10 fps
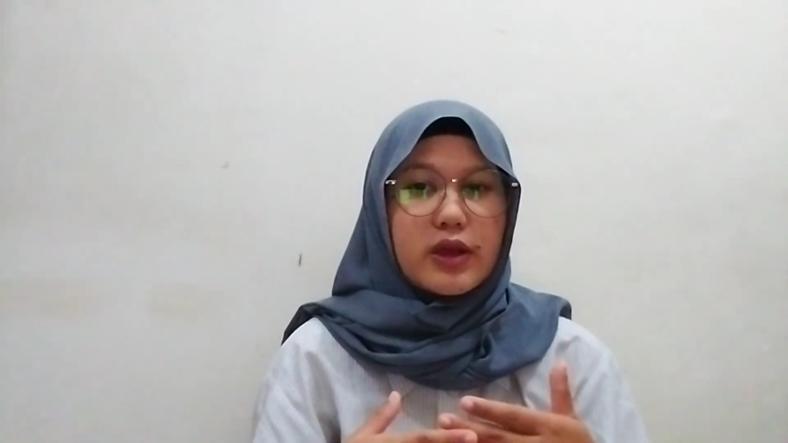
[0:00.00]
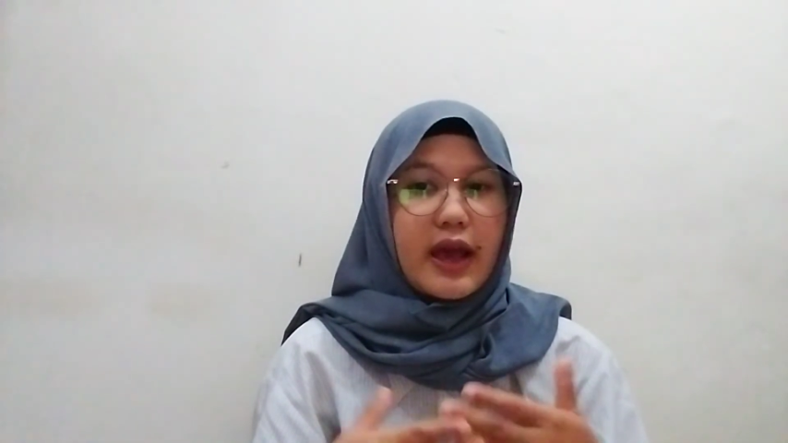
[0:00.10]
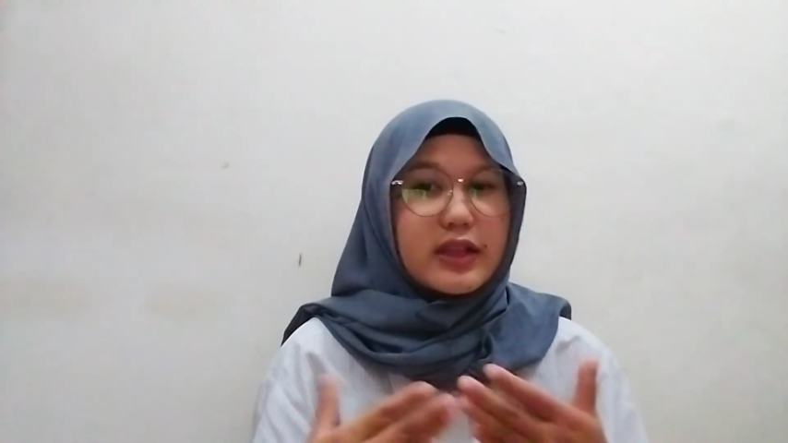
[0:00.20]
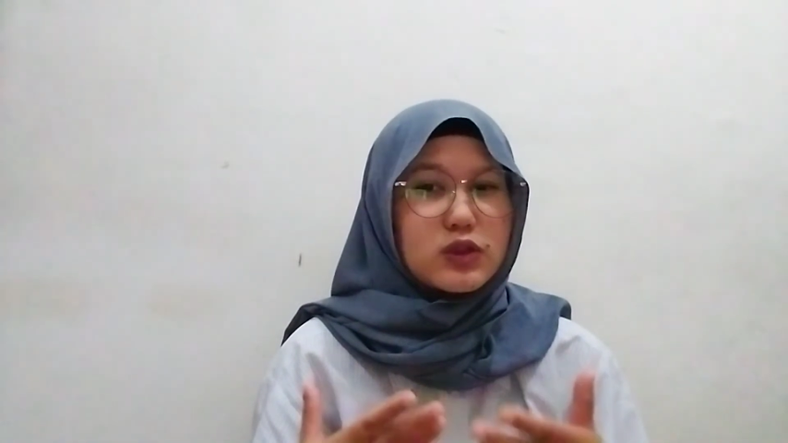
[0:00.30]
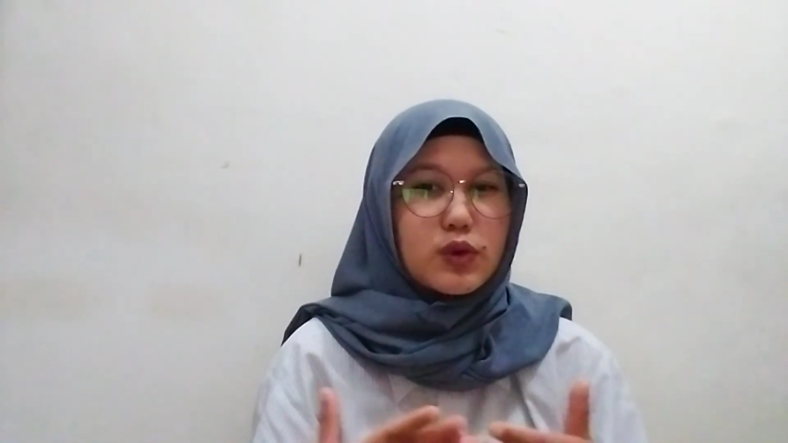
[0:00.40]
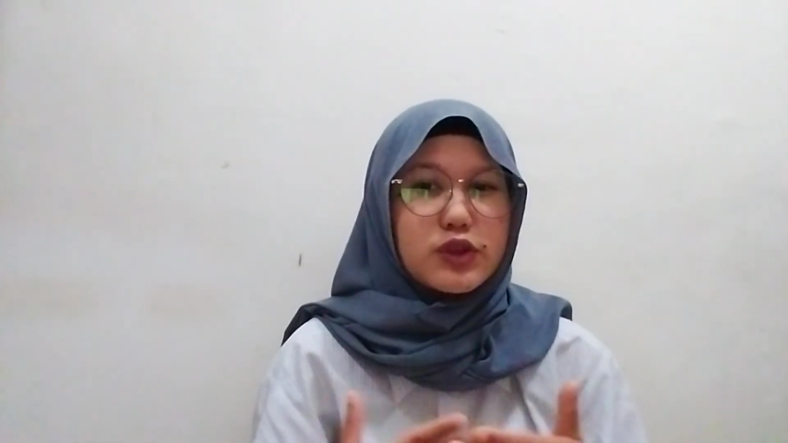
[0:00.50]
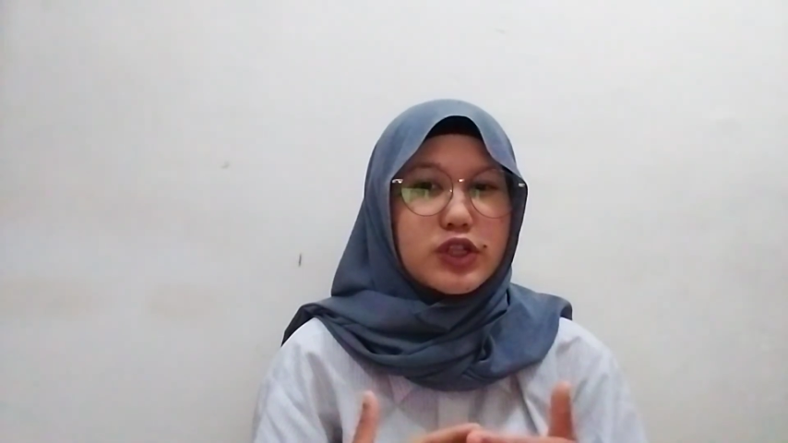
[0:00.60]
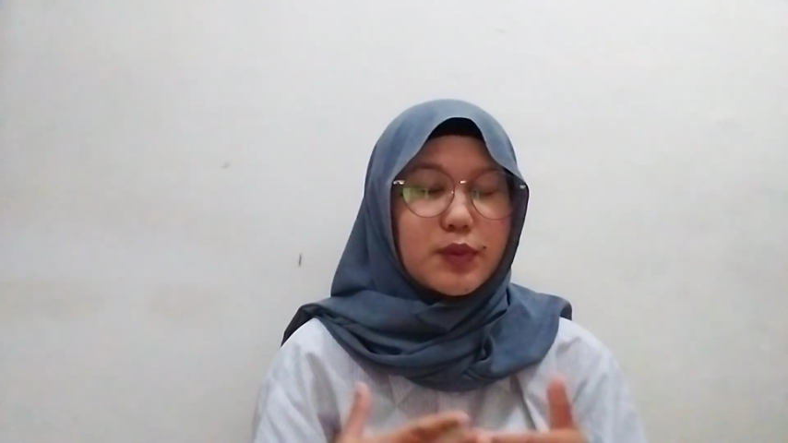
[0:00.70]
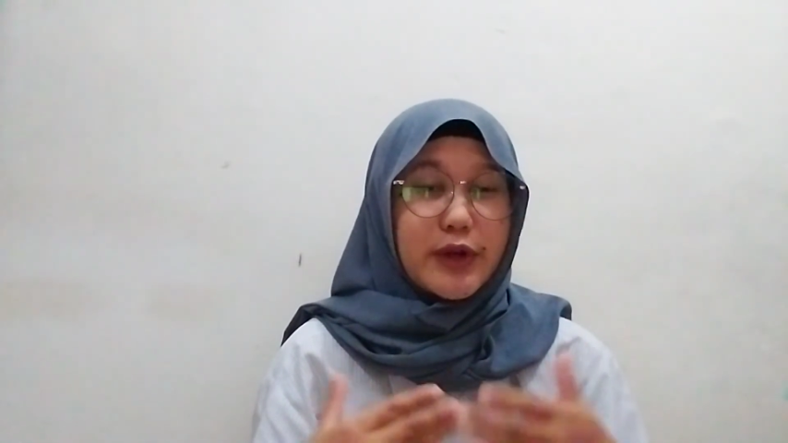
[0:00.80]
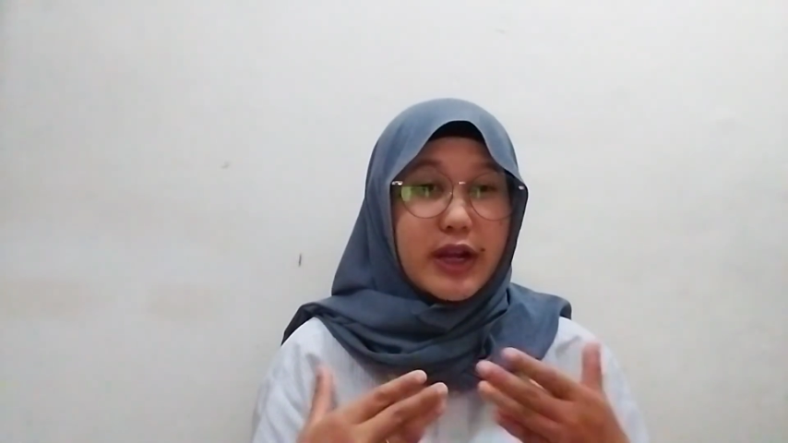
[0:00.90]
and
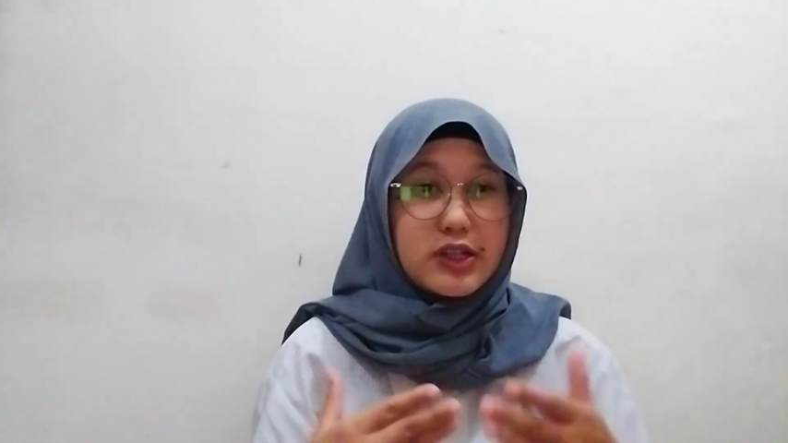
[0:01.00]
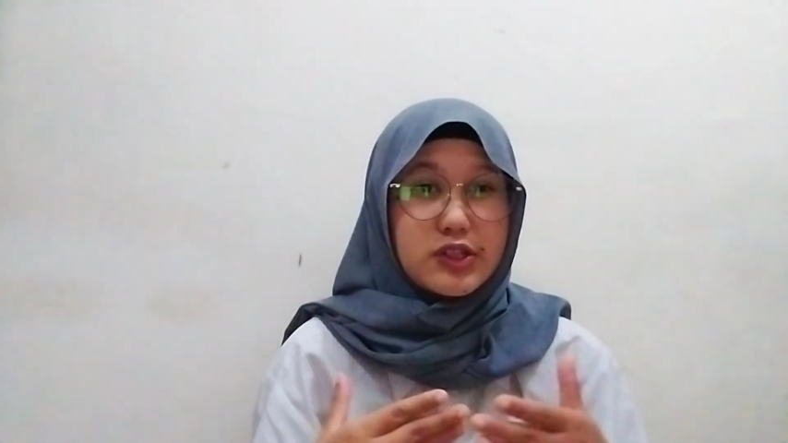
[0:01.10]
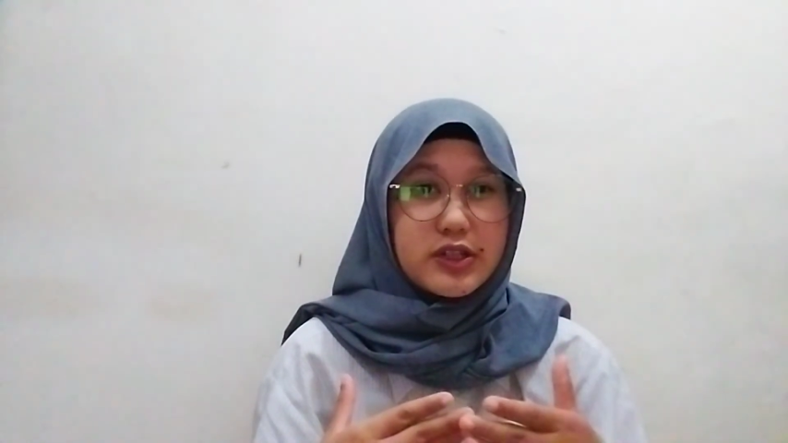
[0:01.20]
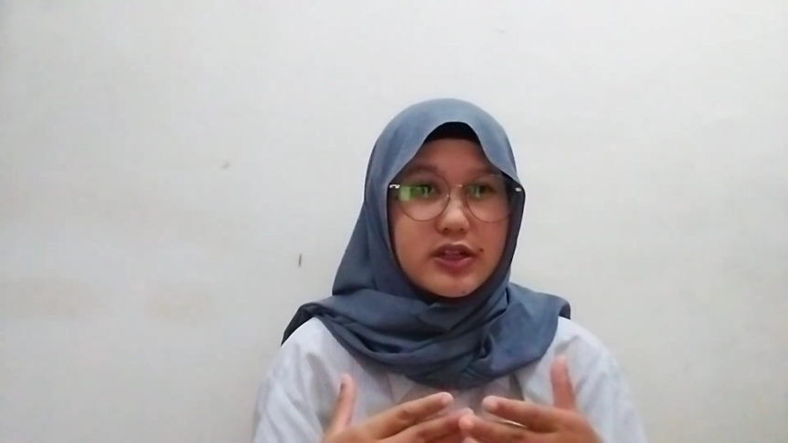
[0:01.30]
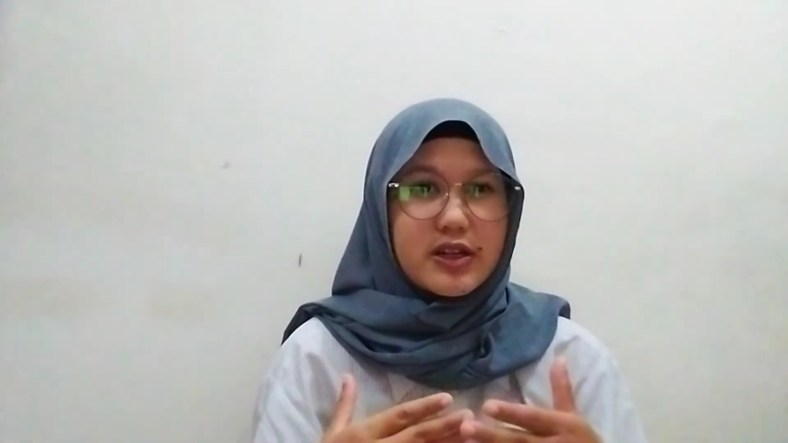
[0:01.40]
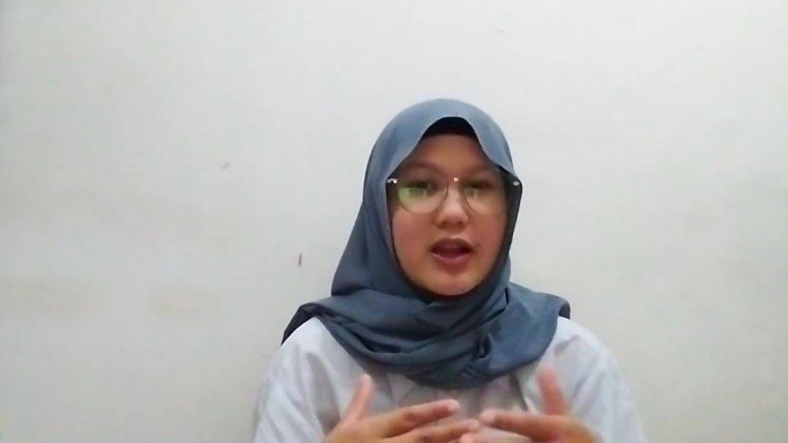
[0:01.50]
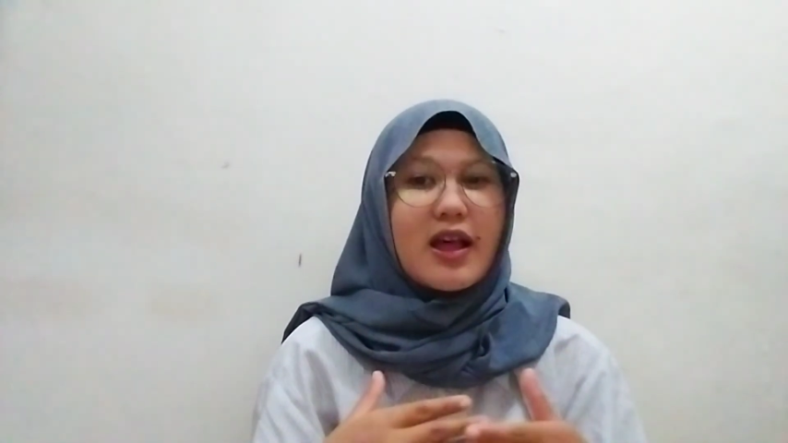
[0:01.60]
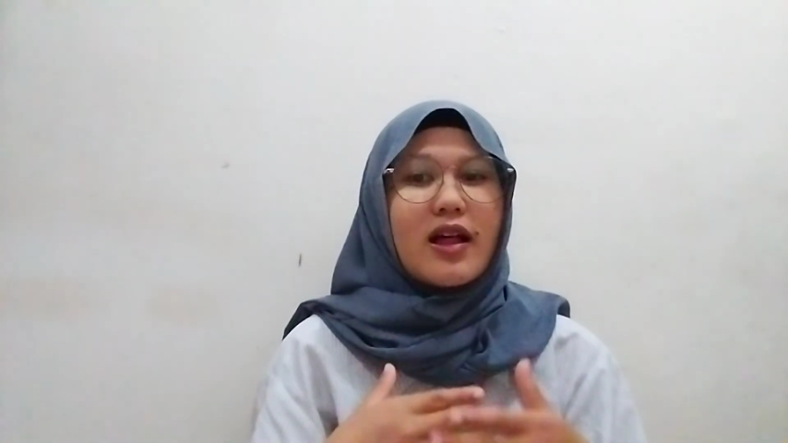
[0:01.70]
social pressure